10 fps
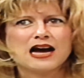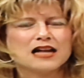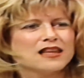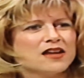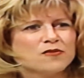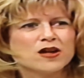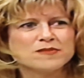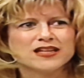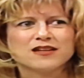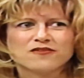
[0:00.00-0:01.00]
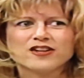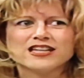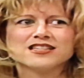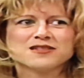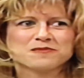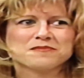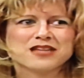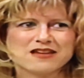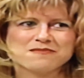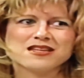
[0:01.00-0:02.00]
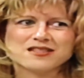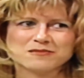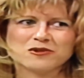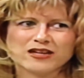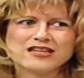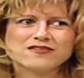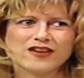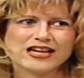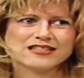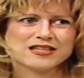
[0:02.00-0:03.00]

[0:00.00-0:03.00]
A lot of well-meaning friends gave me some great advice.